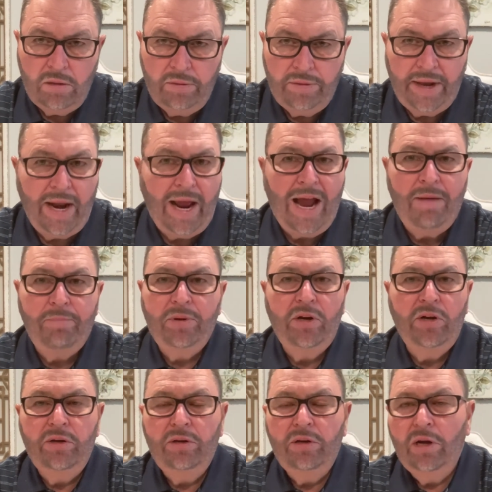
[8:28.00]
that happen
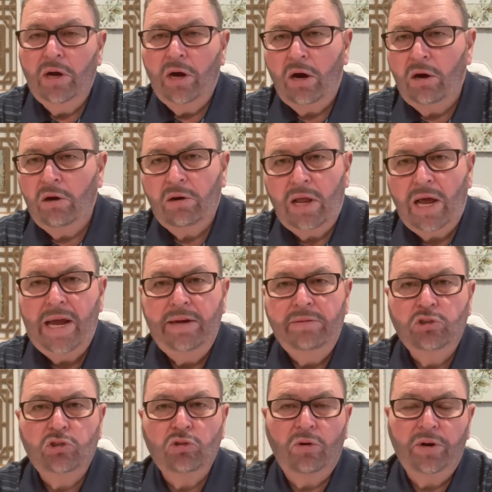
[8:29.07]
in our
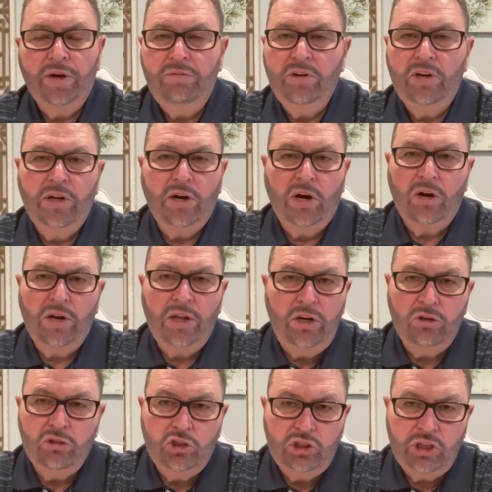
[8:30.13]
lives or even in our
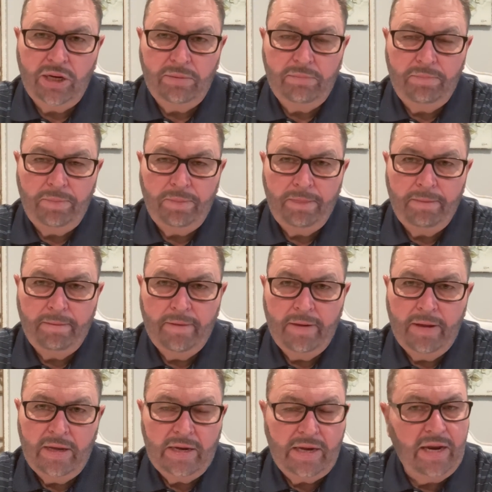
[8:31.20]
leadership
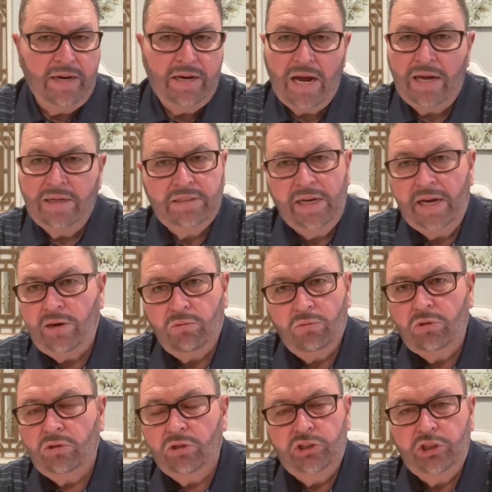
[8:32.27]
cannot take
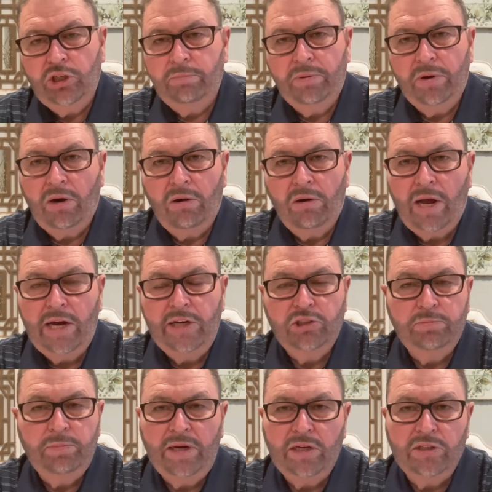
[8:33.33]
rulership in our lives
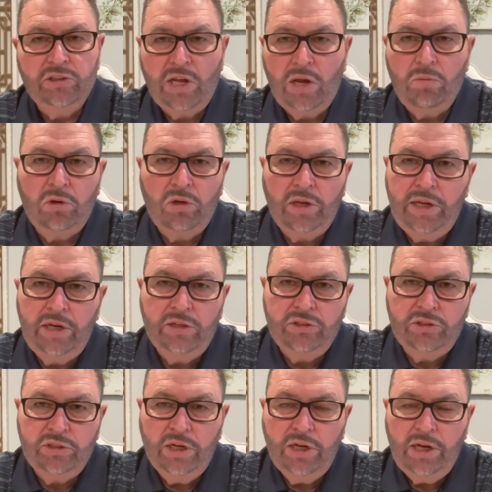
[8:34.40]
because they will lead
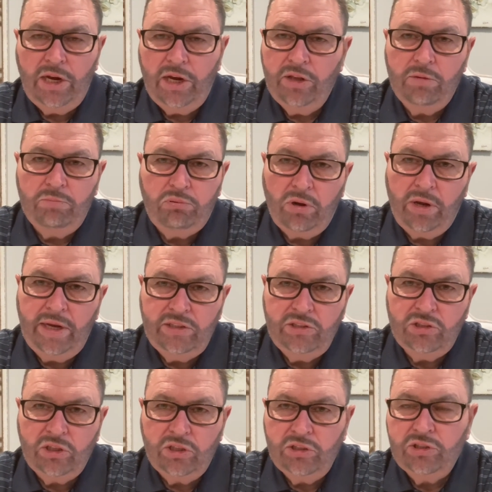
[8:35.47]
us in the place
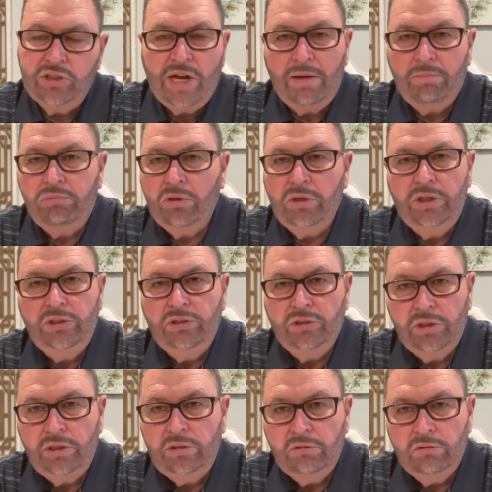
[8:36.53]
that is not
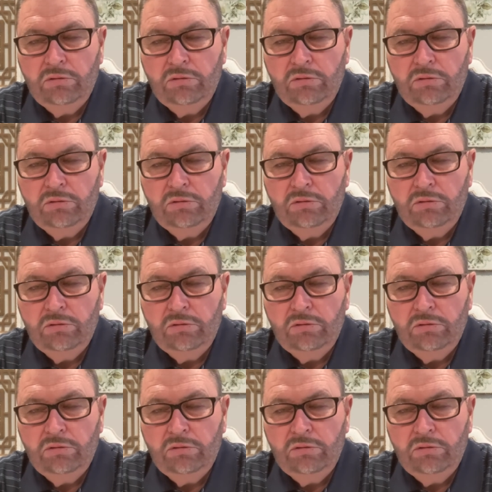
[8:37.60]
pleasing.